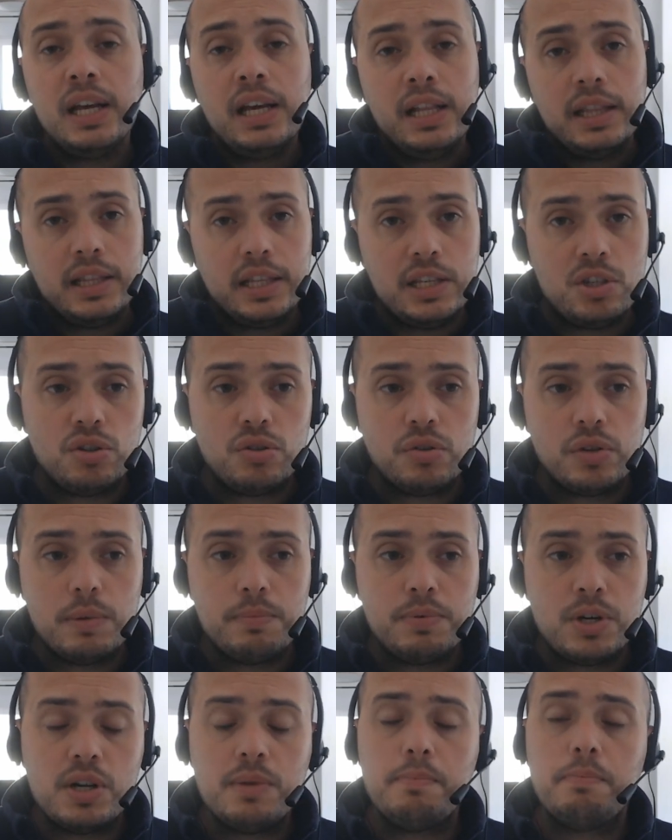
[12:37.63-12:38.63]

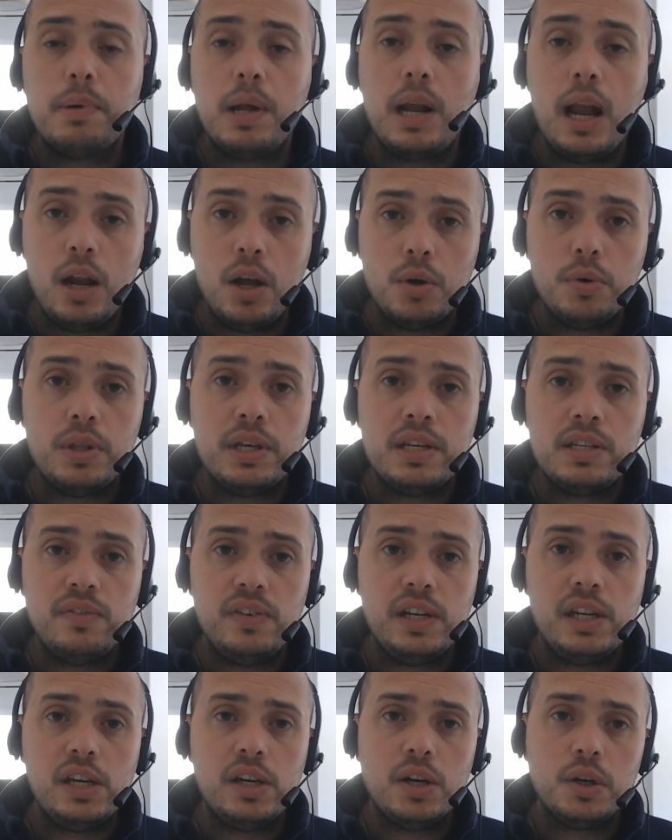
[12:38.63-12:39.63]
description below this
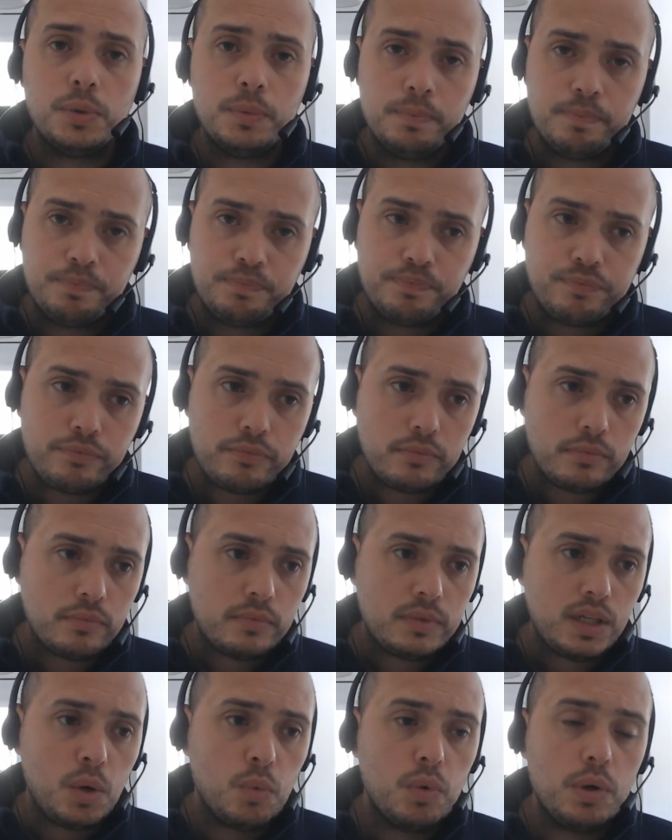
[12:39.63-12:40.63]
video
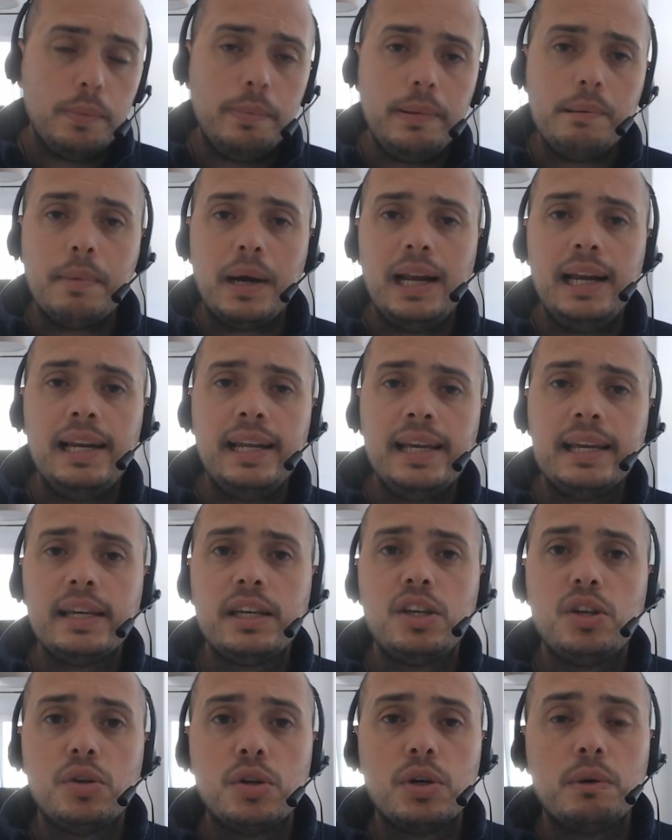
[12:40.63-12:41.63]
will be my
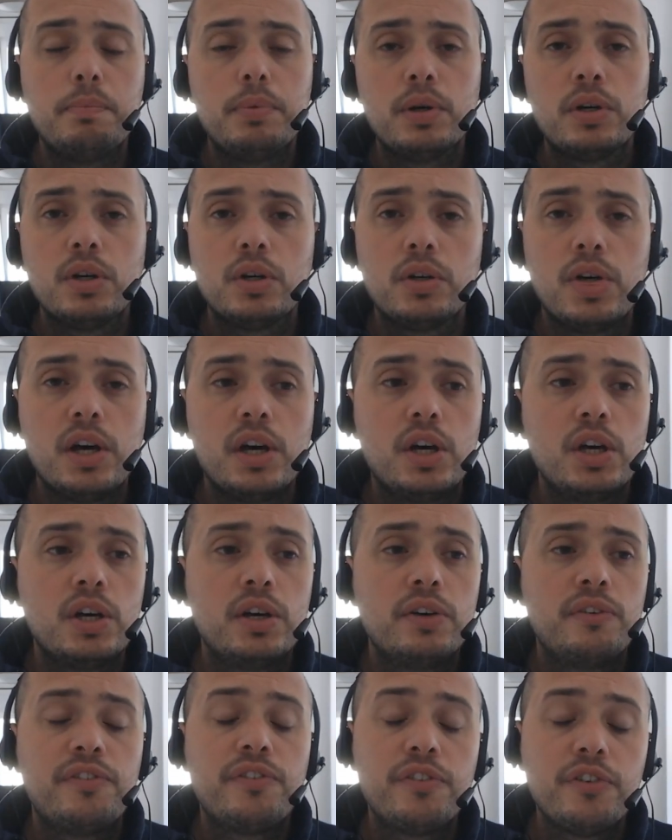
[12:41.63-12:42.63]
link. You can book a, a
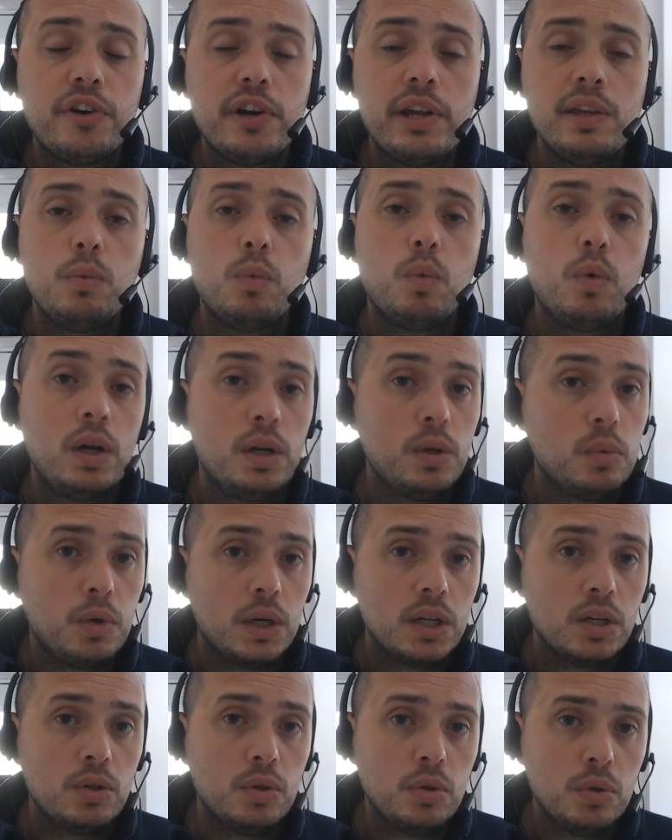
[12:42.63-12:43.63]
free
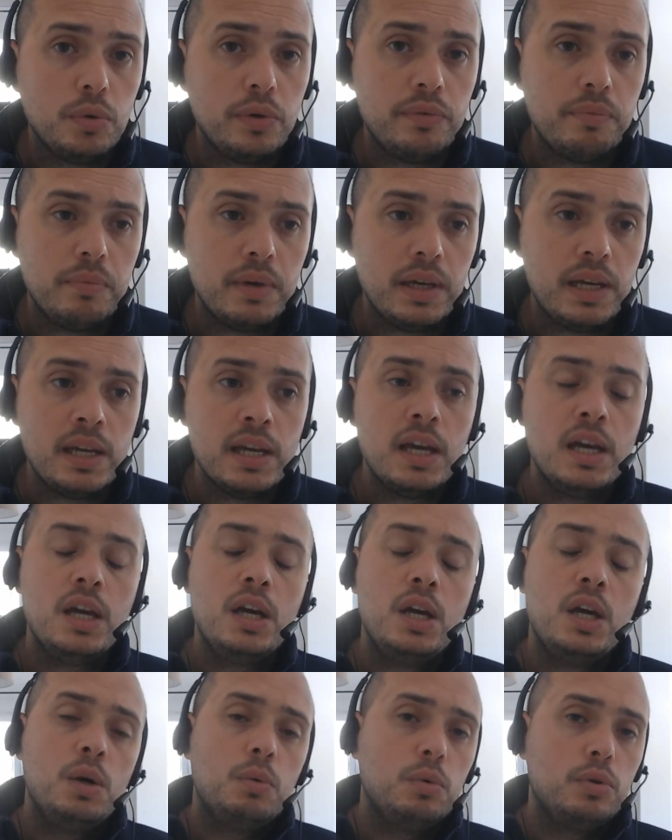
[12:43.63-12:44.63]
one-on-one call with me.
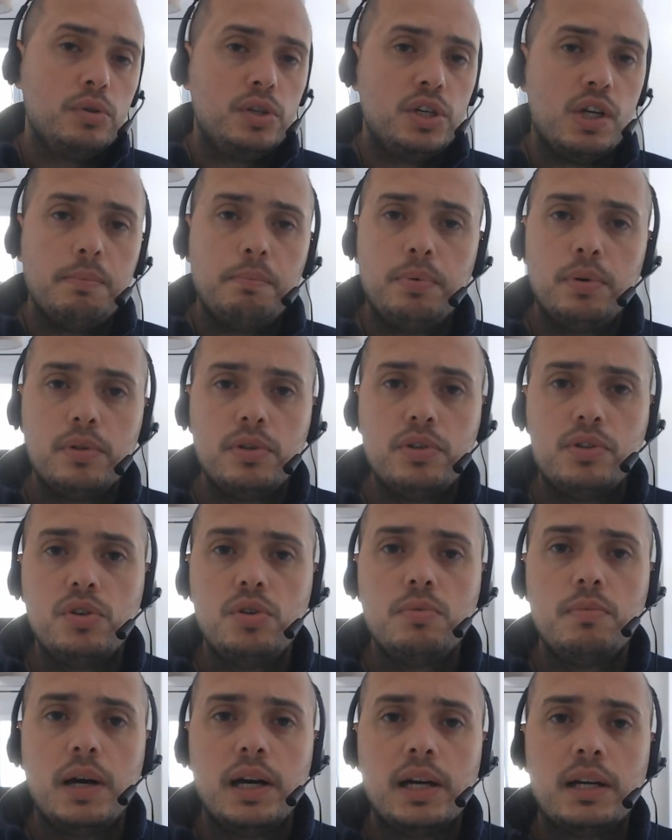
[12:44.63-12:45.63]
We'll jump on
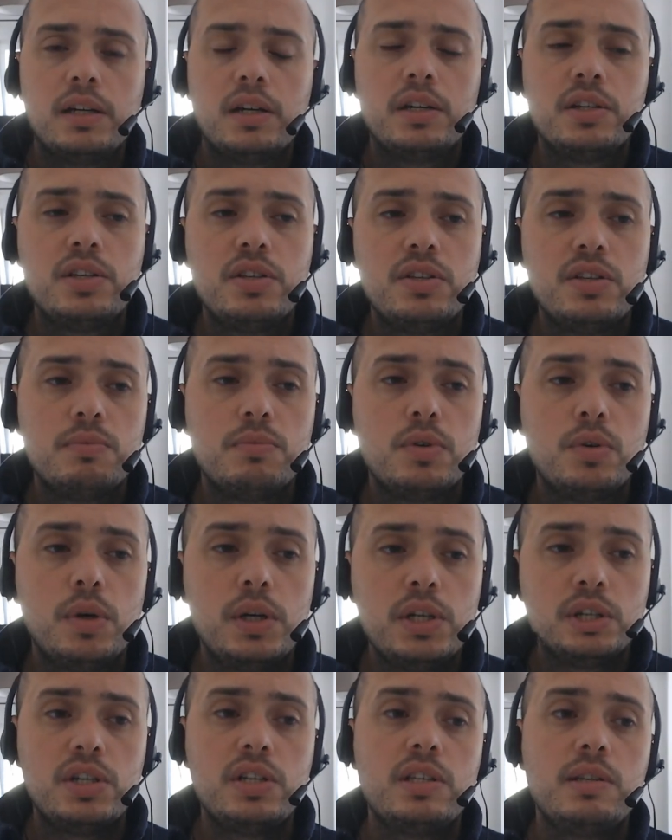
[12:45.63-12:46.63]
Zoom. I can ask you some
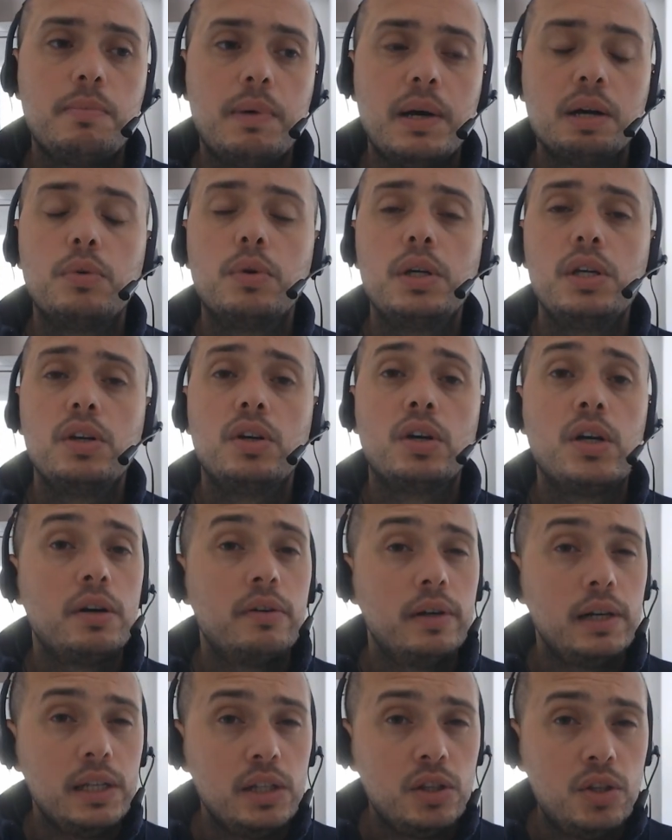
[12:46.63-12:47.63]
questions about what you're
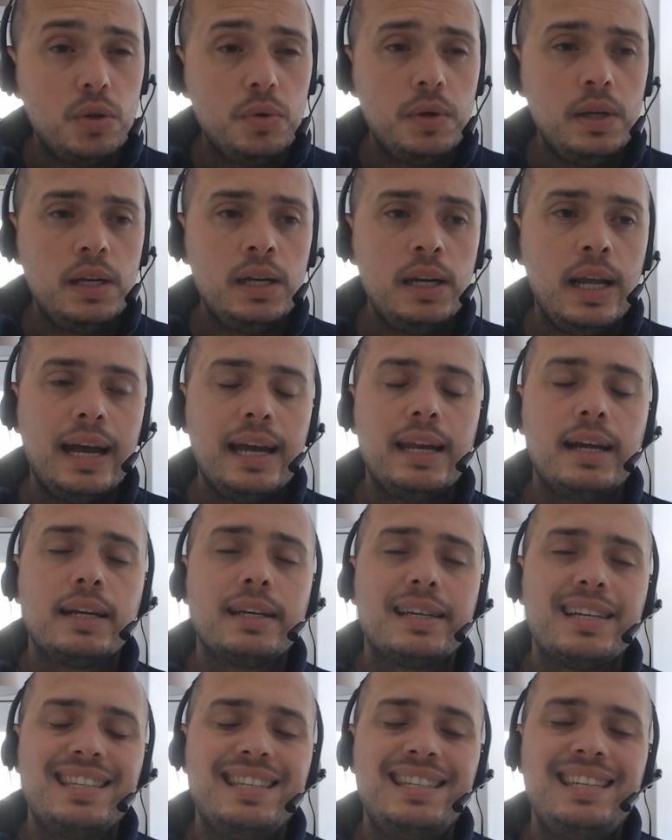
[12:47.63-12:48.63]
currently doing, and I
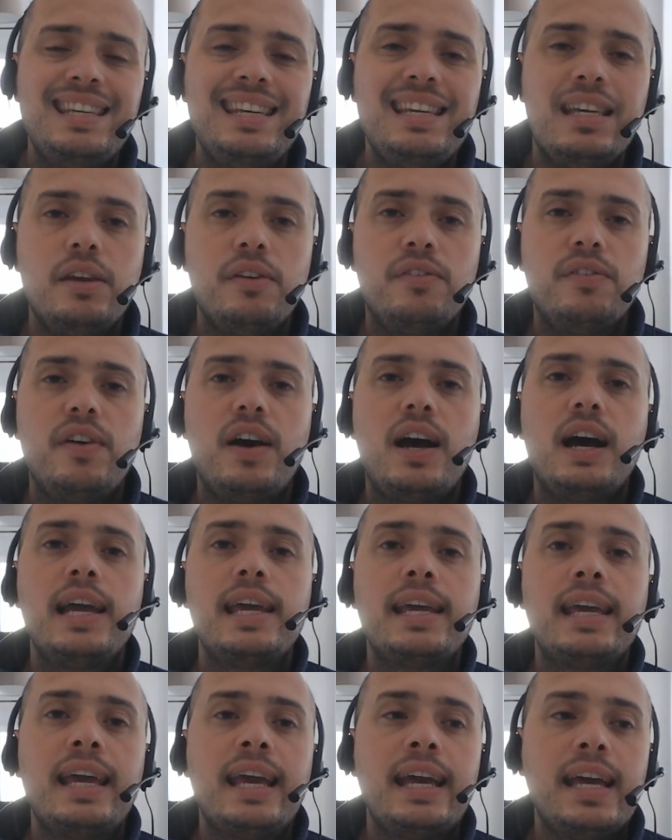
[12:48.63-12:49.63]
can see if I
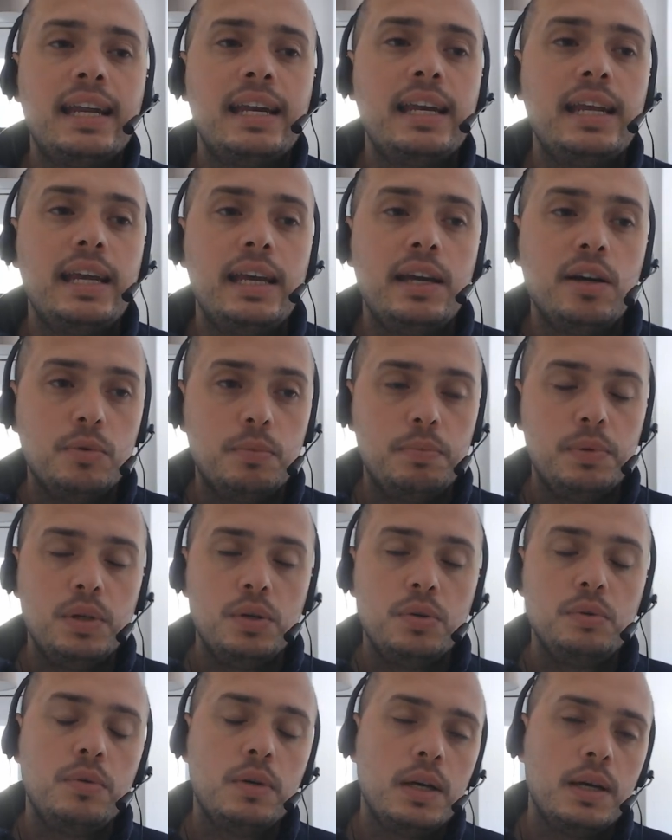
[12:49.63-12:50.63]
can help
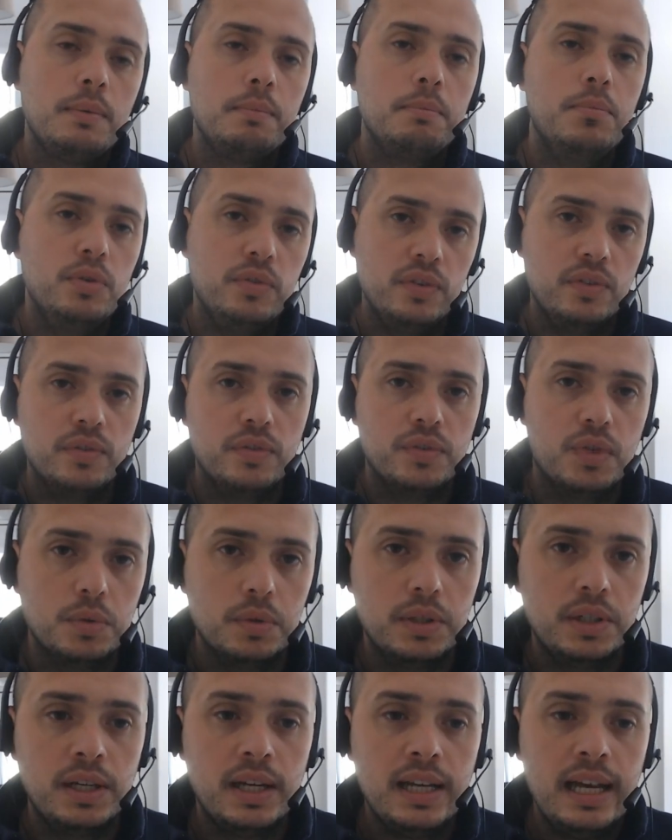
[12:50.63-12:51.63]
you moving forward.
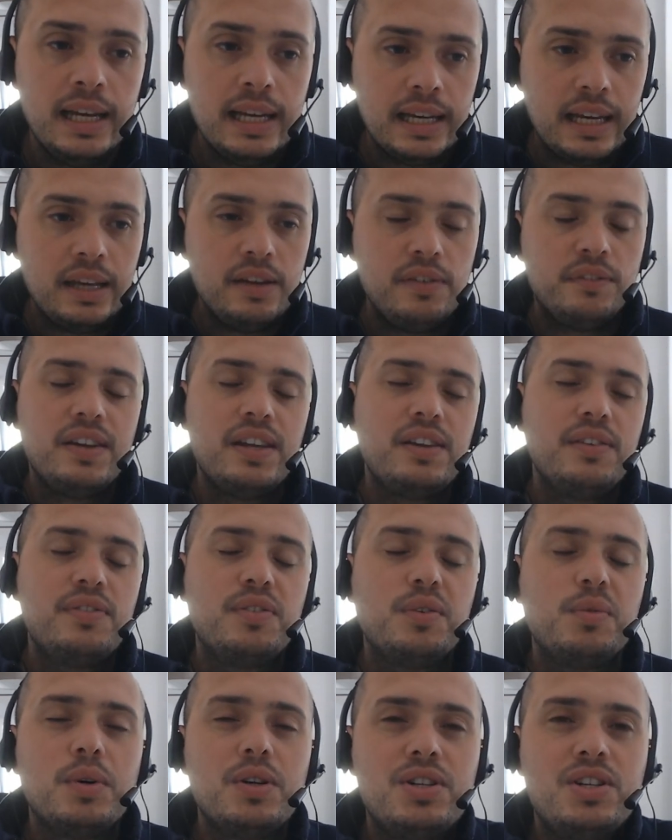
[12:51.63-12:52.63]
Okay, thank you for
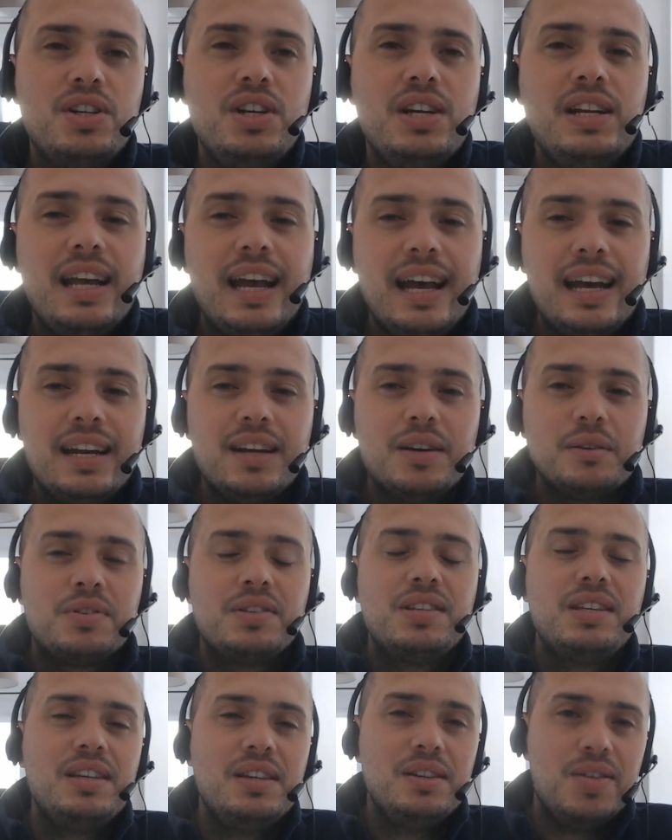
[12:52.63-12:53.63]
watching, and I'll
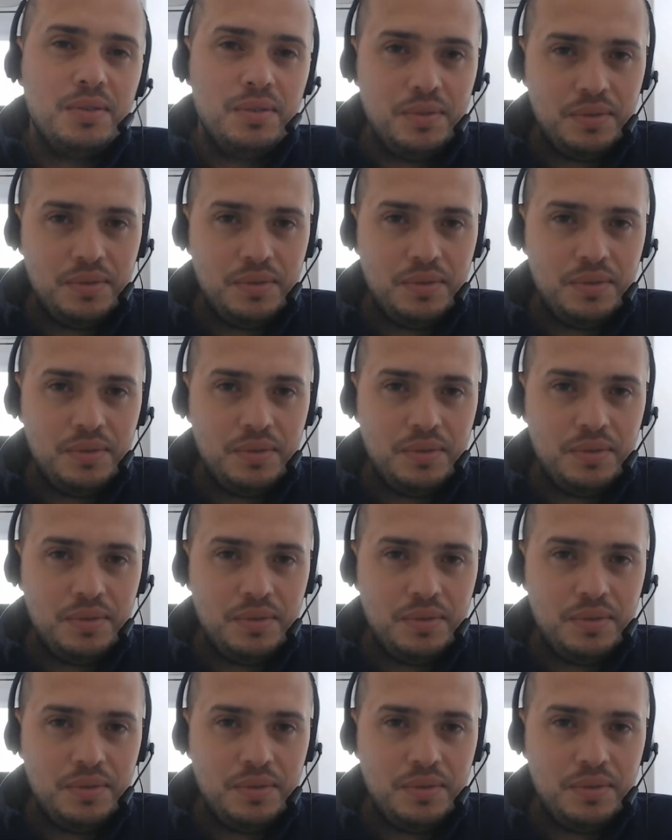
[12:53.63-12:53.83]
see you